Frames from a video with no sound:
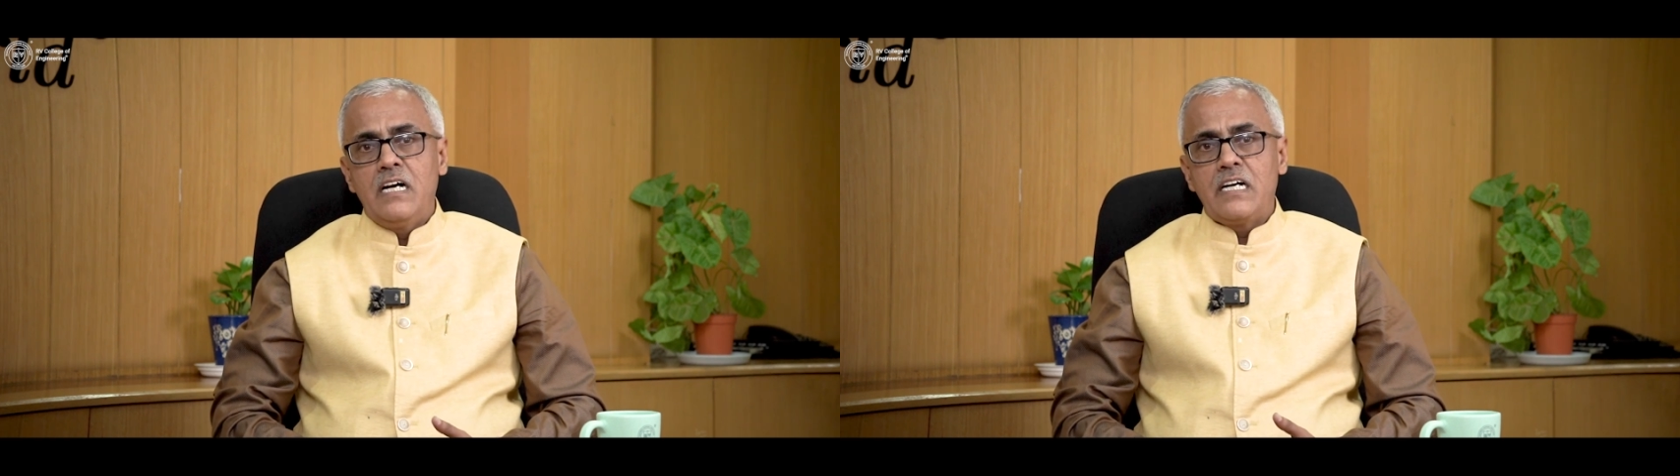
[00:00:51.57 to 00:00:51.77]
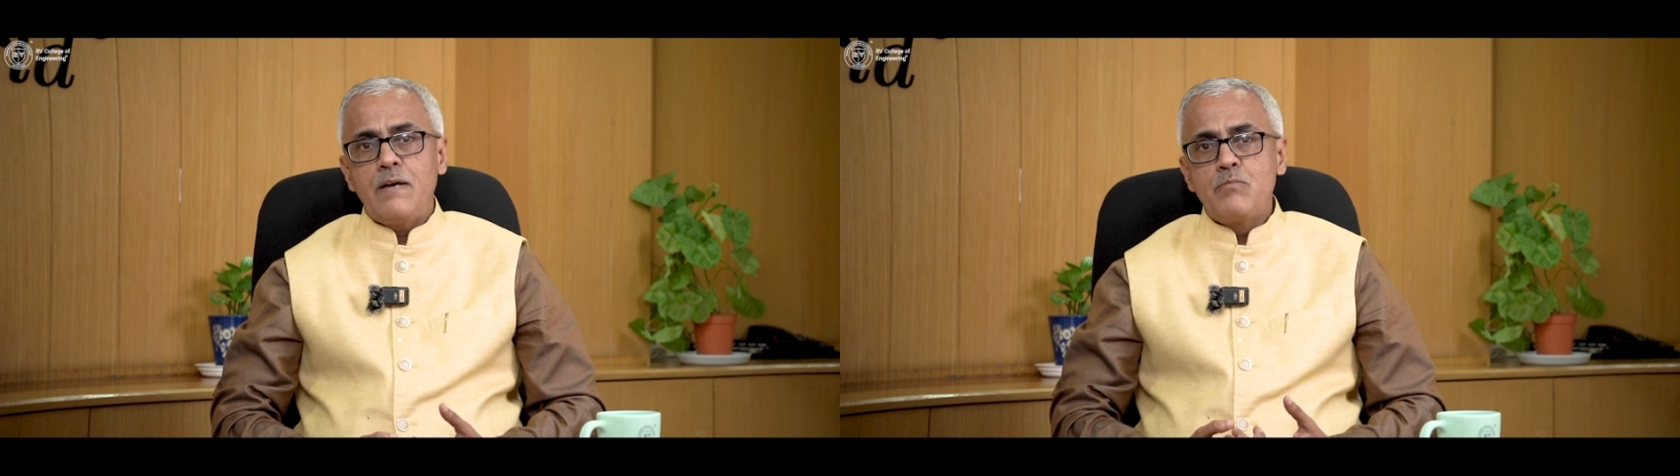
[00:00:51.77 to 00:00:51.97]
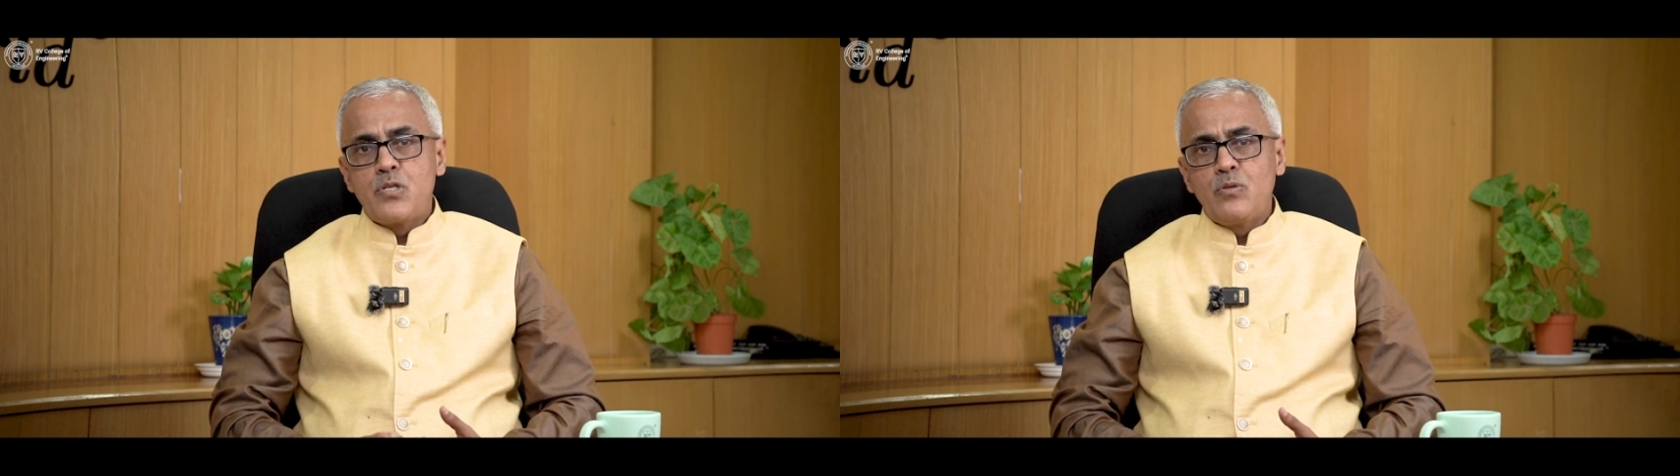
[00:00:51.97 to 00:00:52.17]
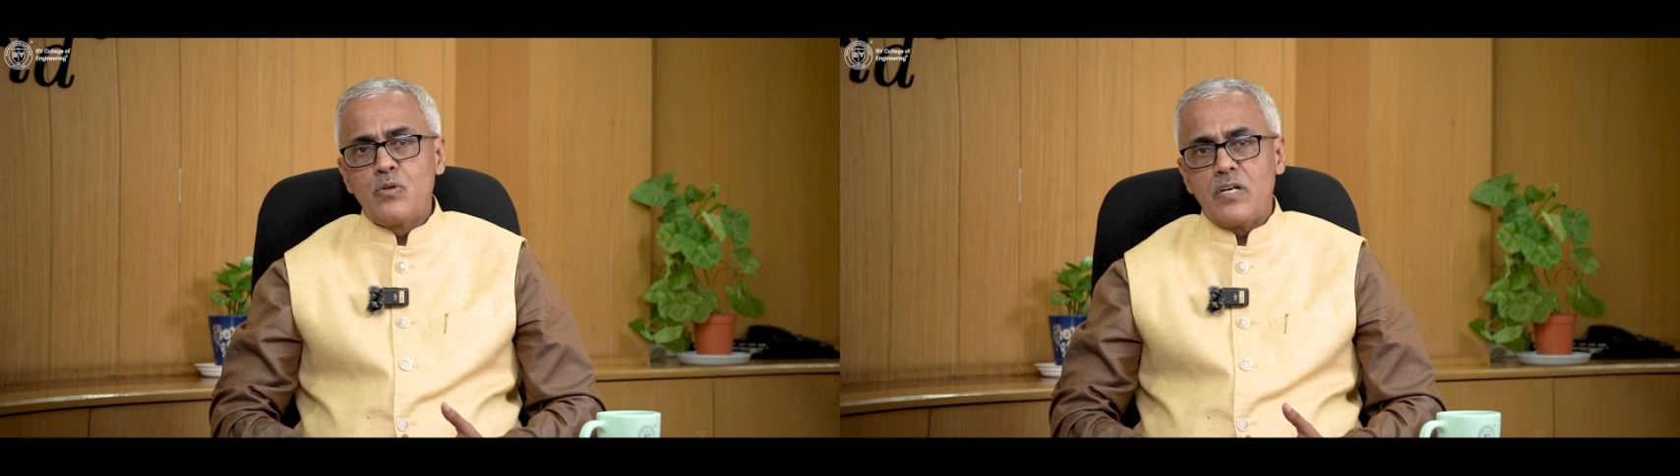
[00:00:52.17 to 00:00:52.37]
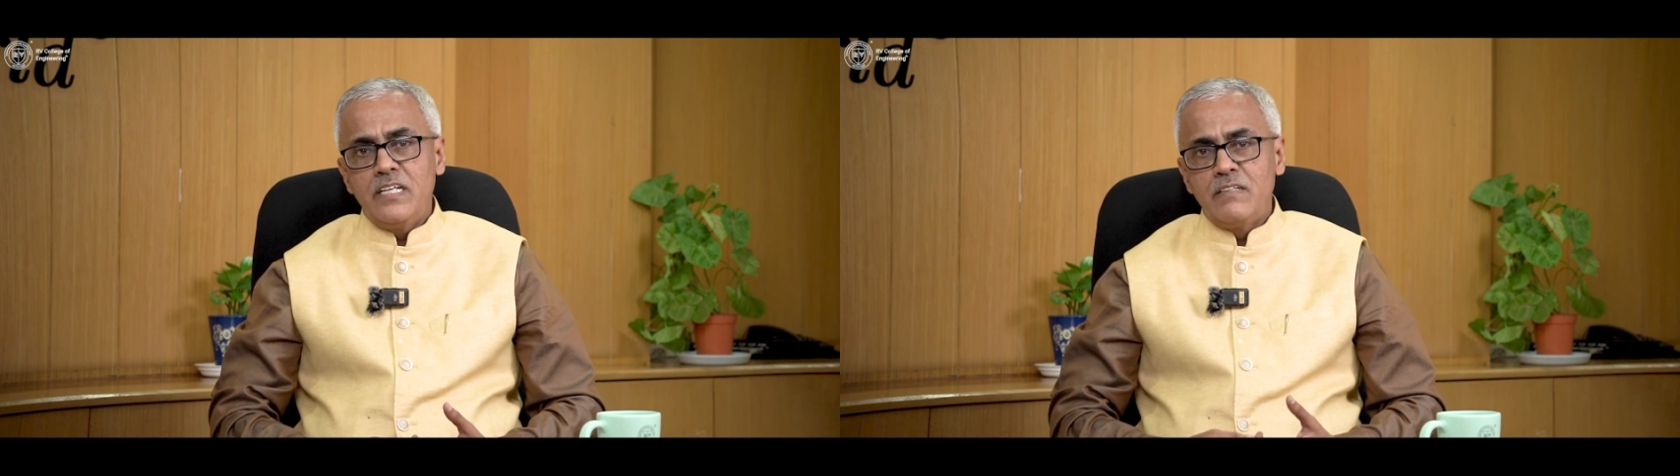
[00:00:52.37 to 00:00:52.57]
And I'm
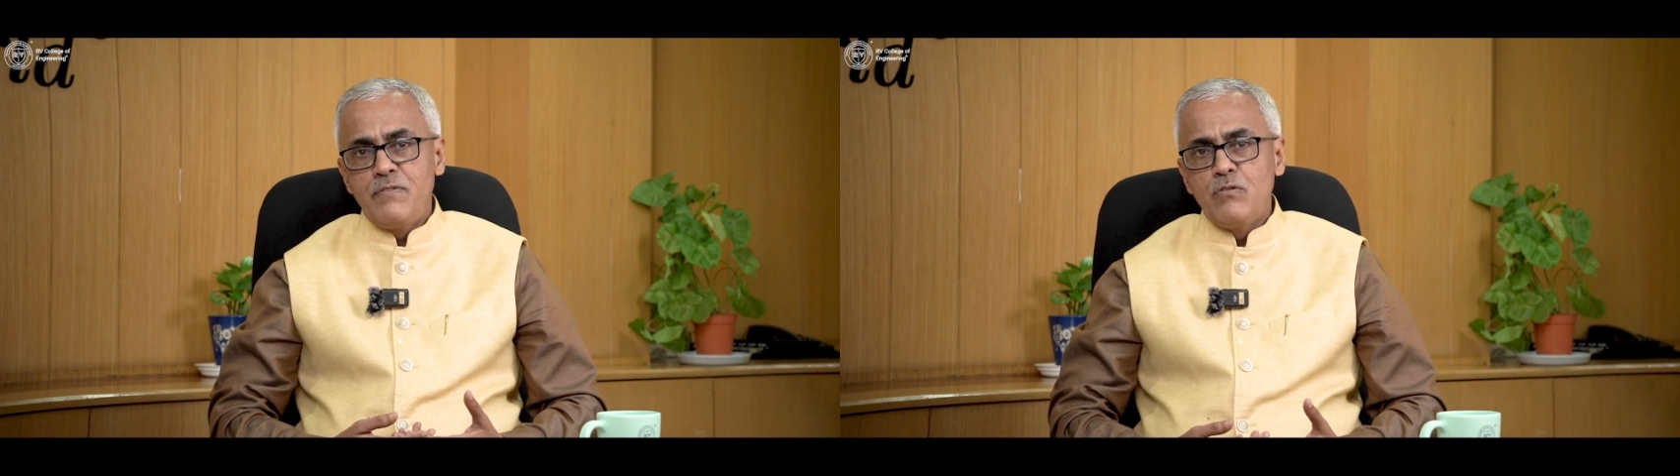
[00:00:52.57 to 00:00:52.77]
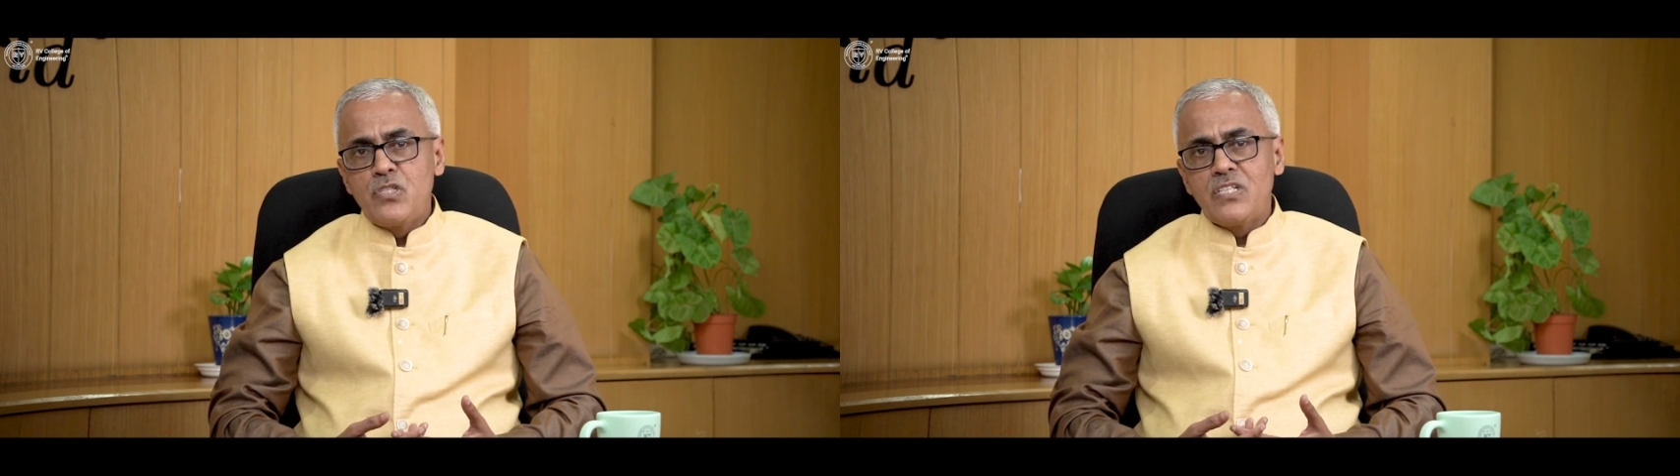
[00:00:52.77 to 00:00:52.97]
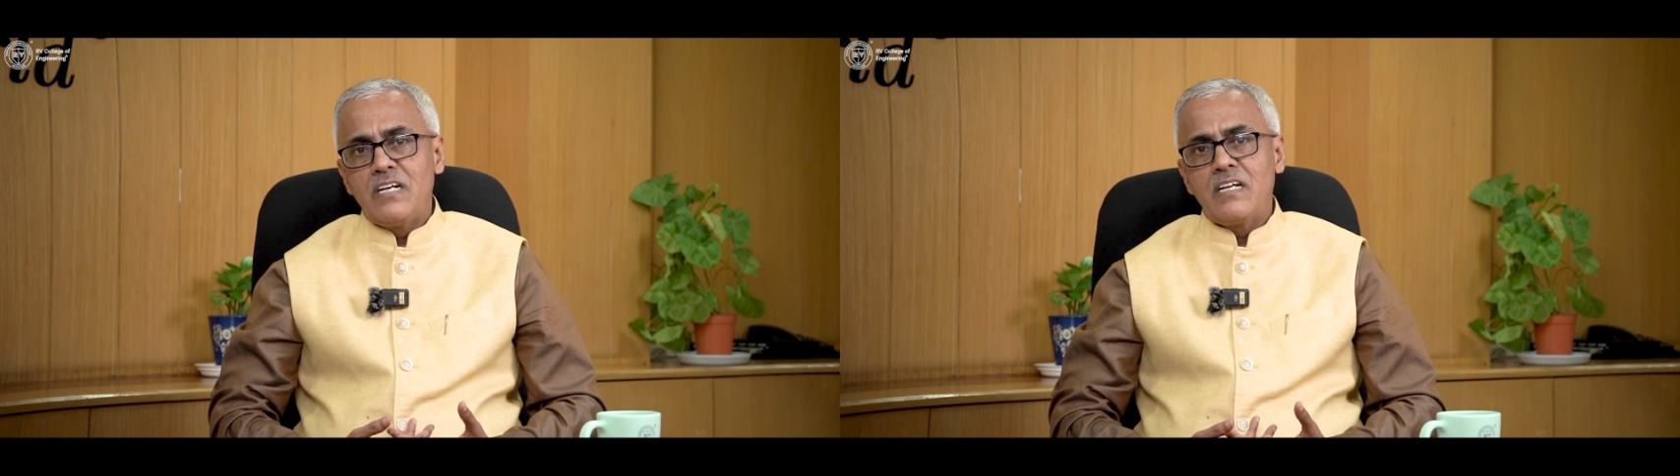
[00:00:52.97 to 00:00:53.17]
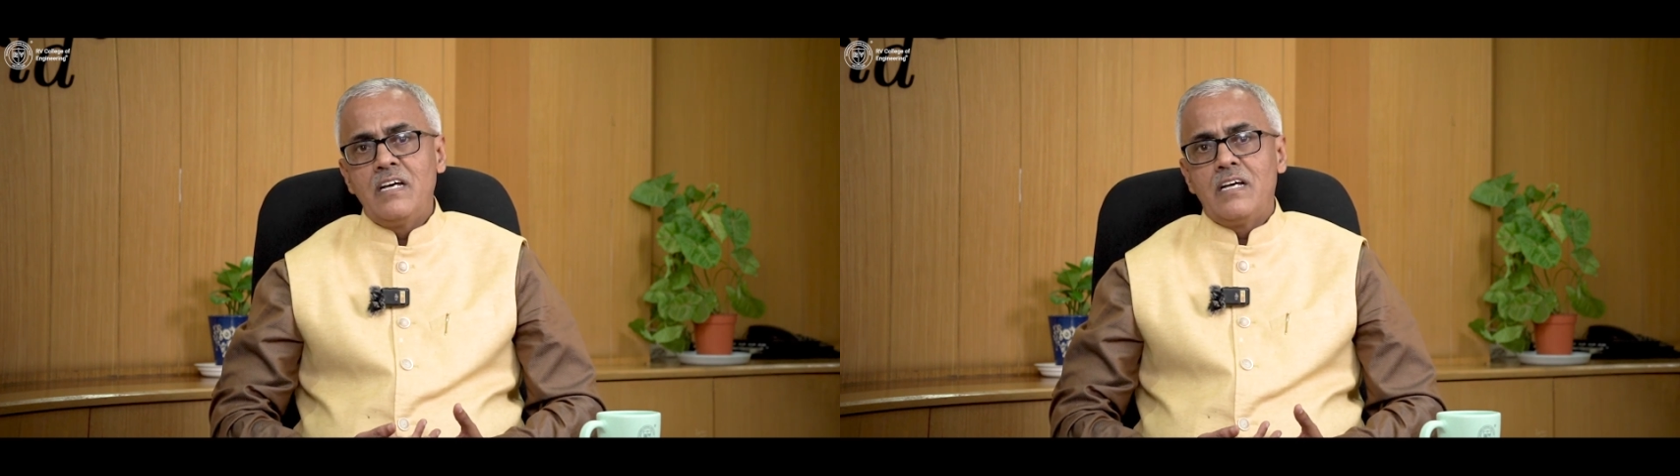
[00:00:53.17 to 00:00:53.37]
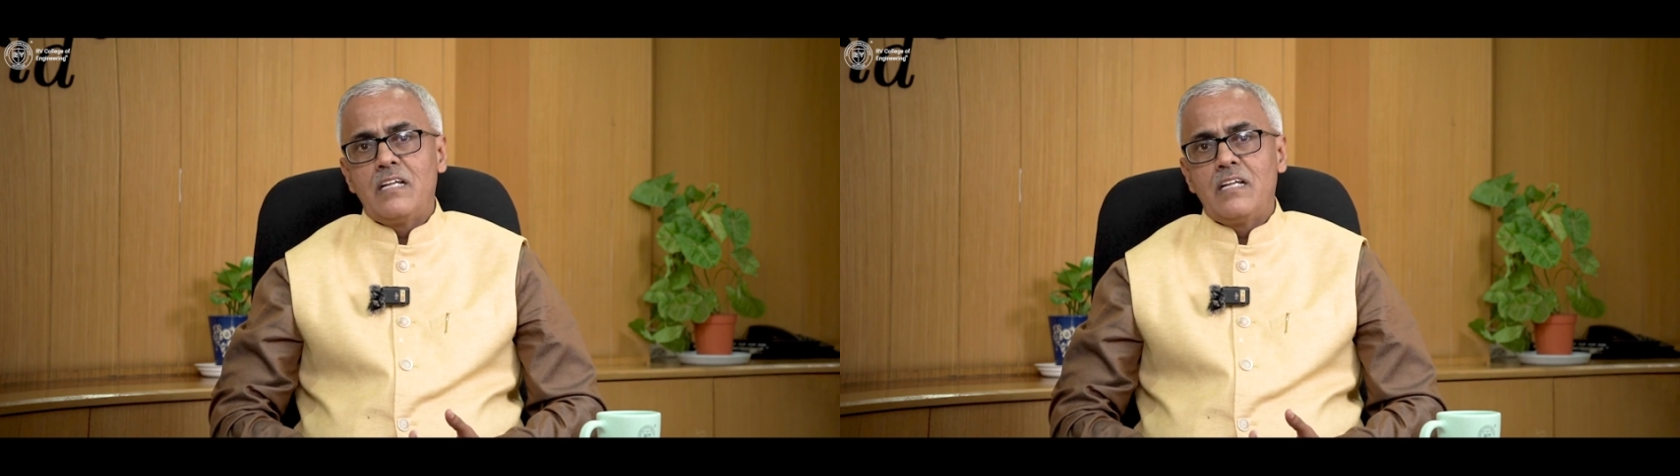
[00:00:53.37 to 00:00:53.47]
sure in future,